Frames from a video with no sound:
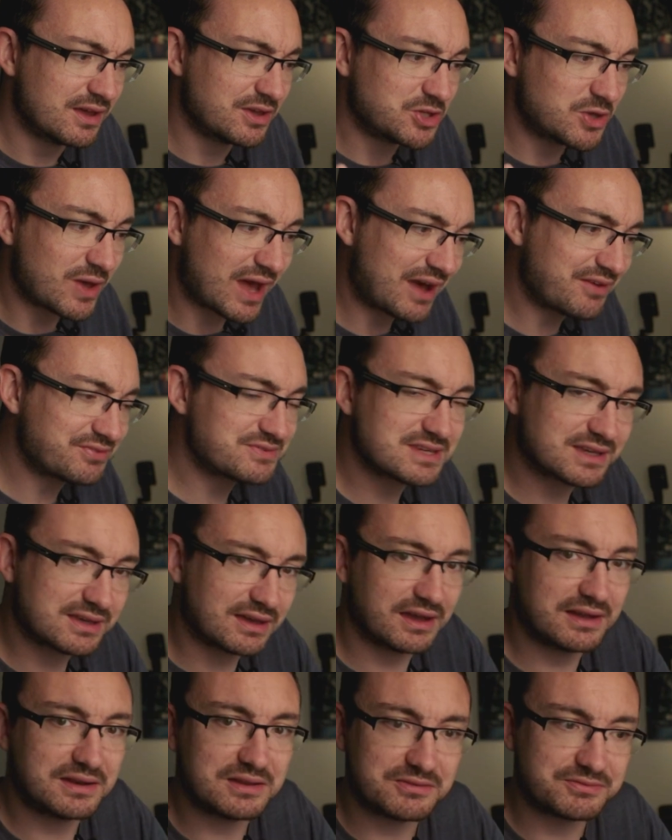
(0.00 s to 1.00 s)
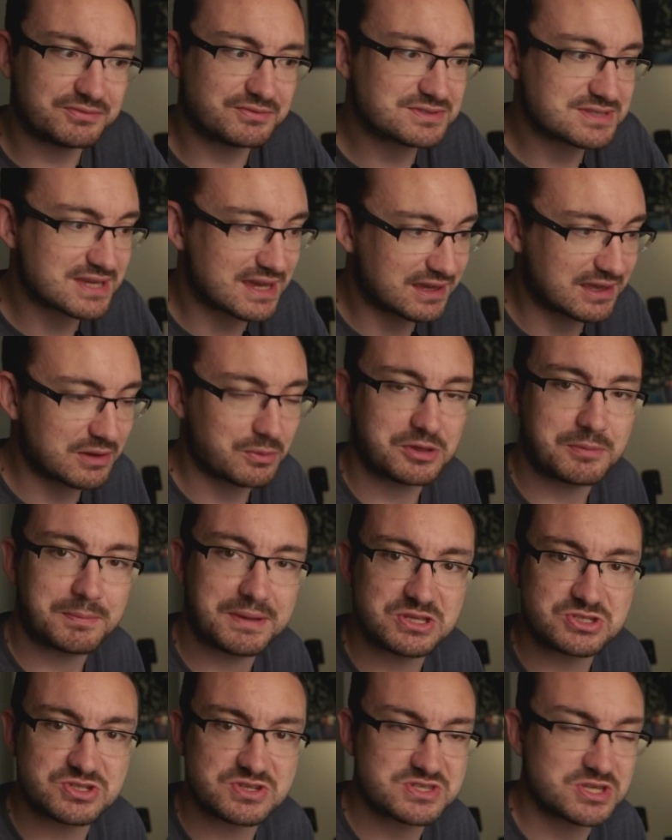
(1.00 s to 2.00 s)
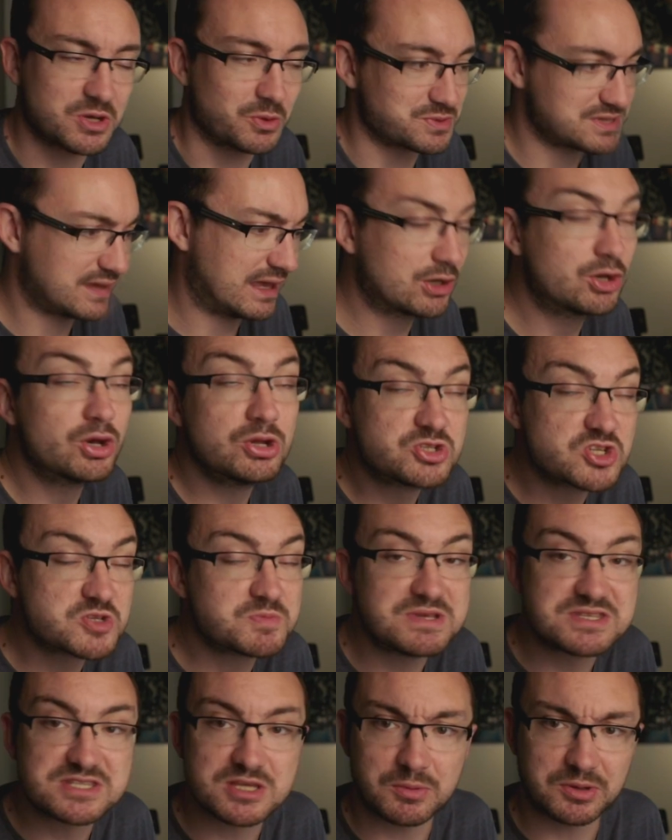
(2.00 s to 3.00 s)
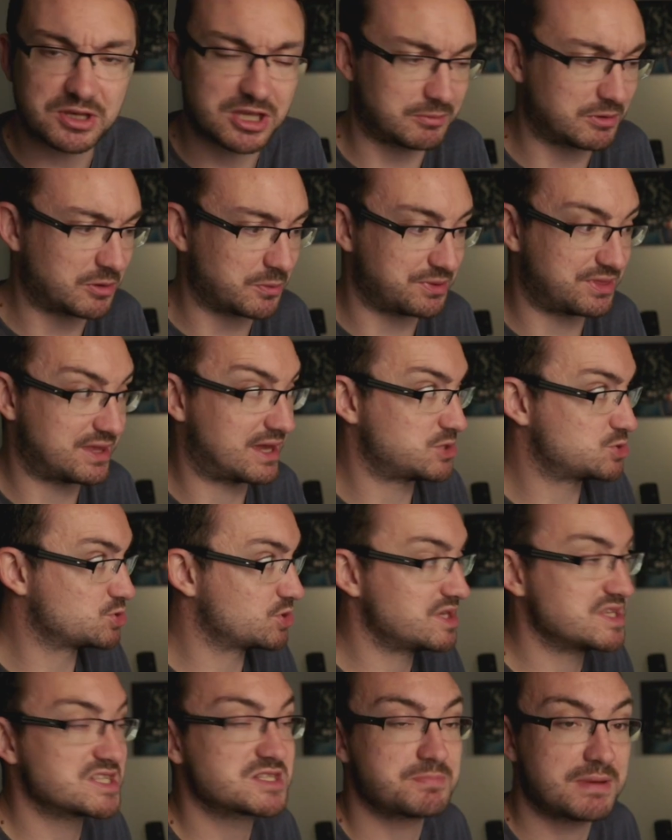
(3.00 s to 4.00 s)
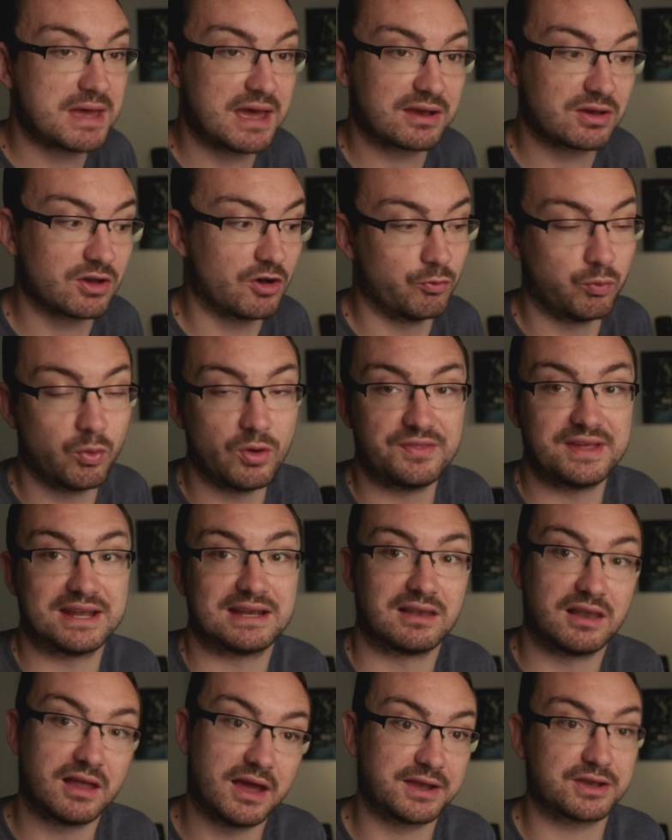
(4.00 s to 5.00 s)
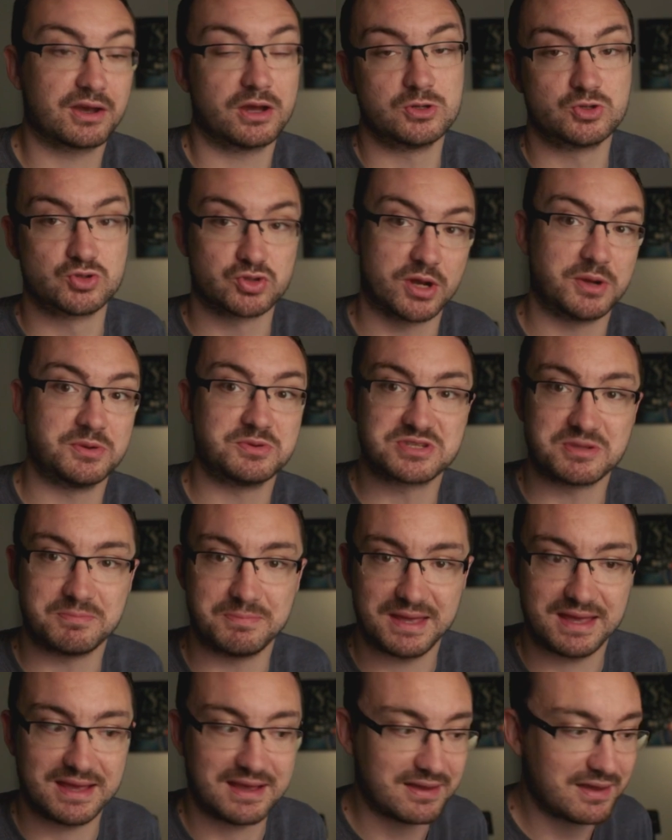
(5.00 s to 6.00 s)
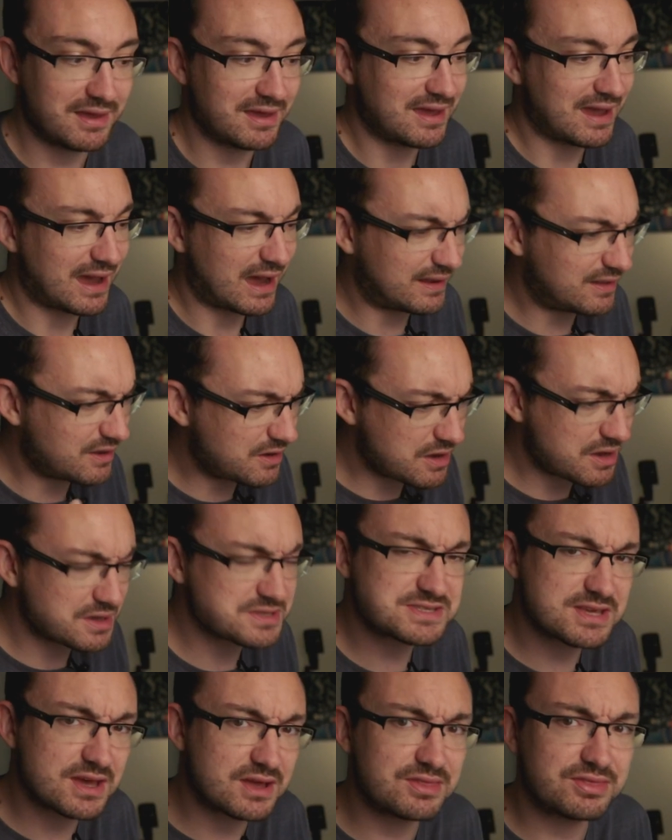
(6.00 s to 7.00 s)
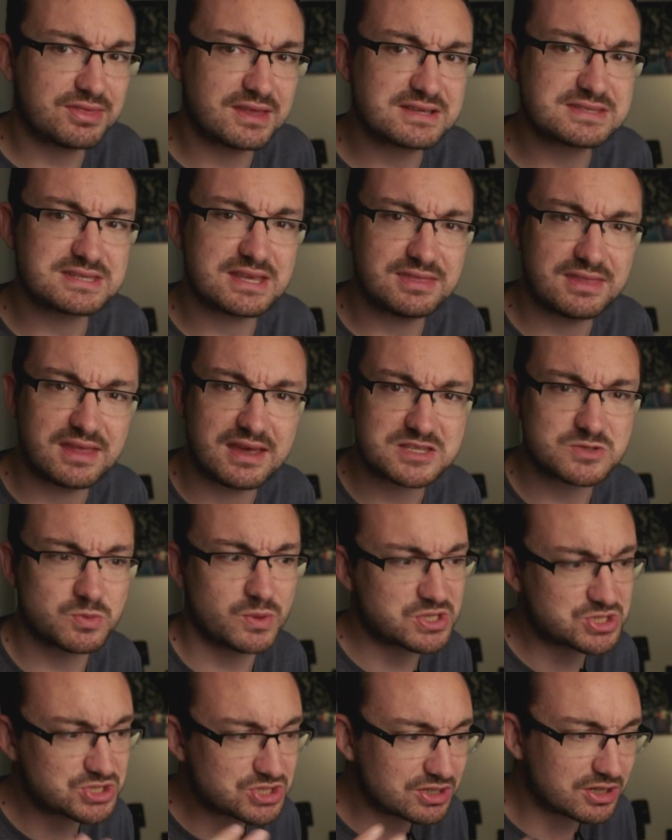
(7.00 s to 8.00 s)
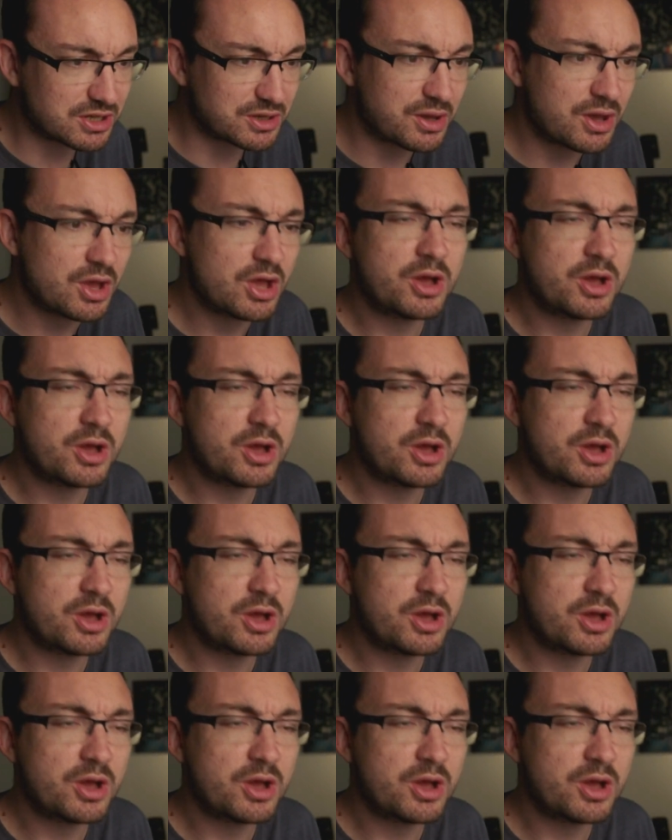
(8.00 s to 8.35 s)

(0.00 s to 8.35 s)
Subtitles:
you have to kind of take it with a pinch of salt. It could just be someone coming up with their dream spec of what they'd like a drone to be. And there are certain things in this which, you know,